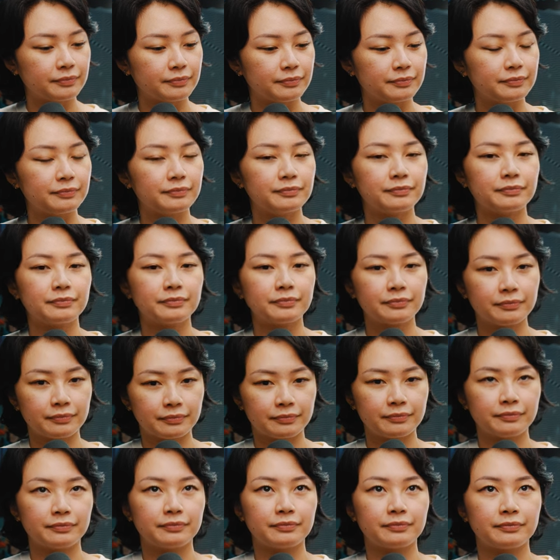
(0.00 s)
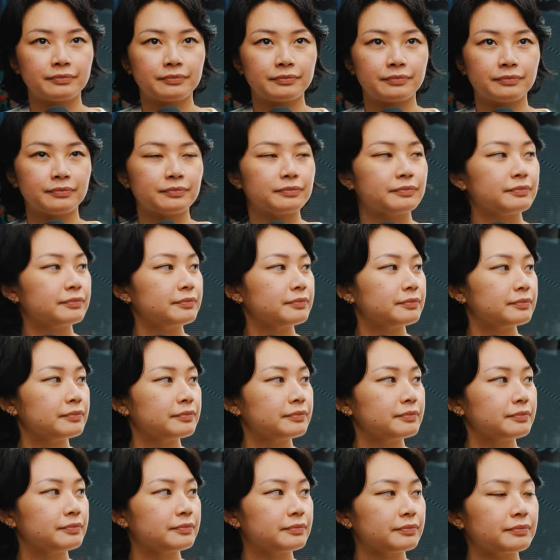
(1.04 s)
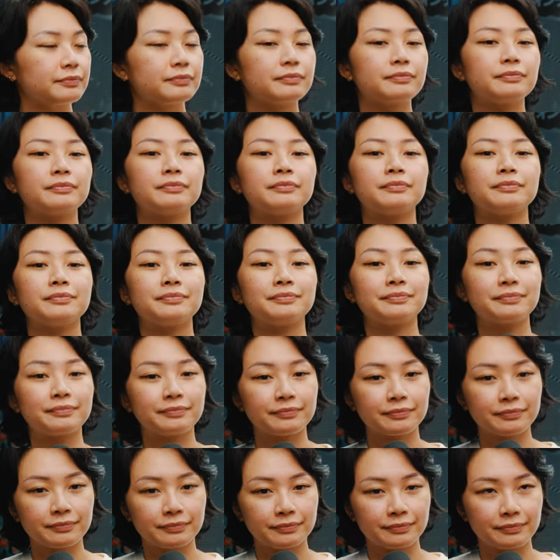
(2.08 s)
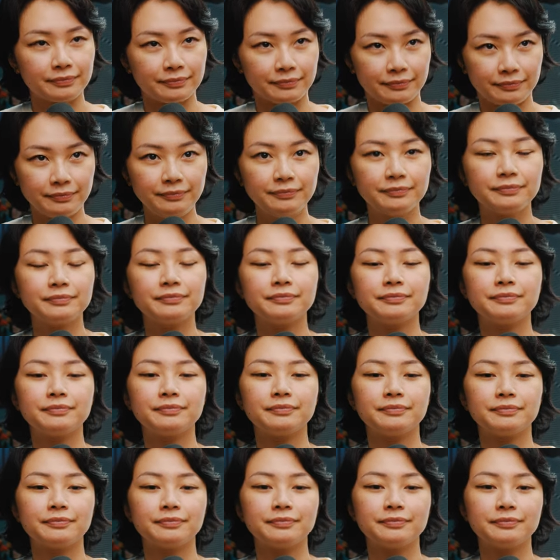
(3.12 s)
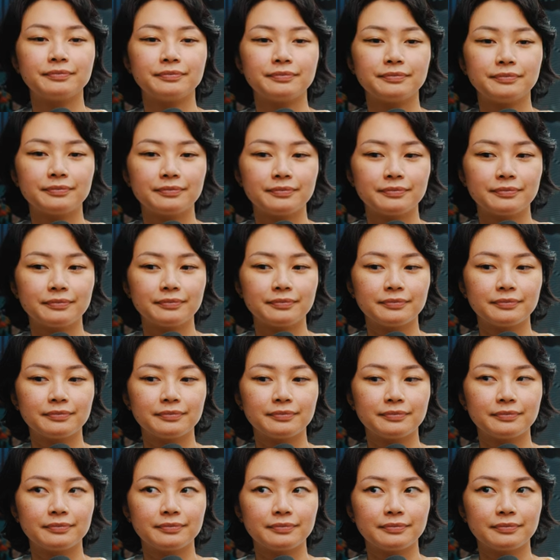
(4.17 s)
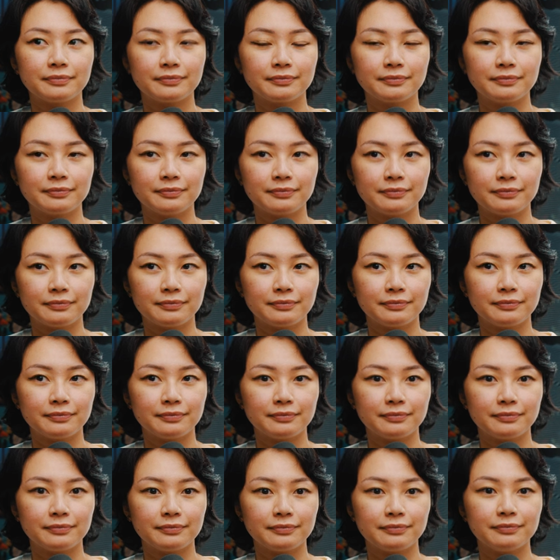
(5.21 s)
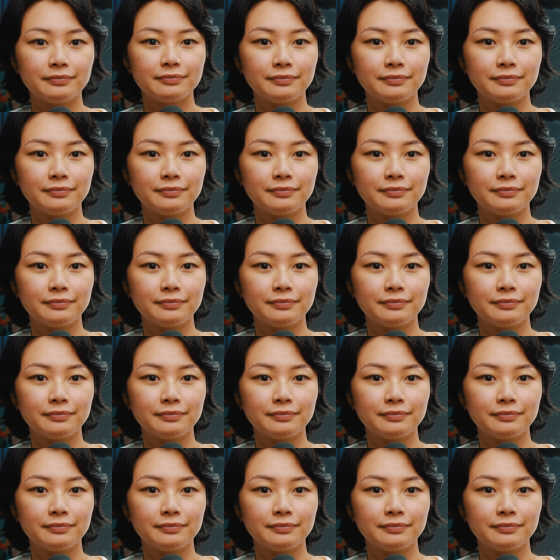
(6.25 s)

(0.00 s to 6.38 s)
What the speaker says: No words are spoken by the person on screen.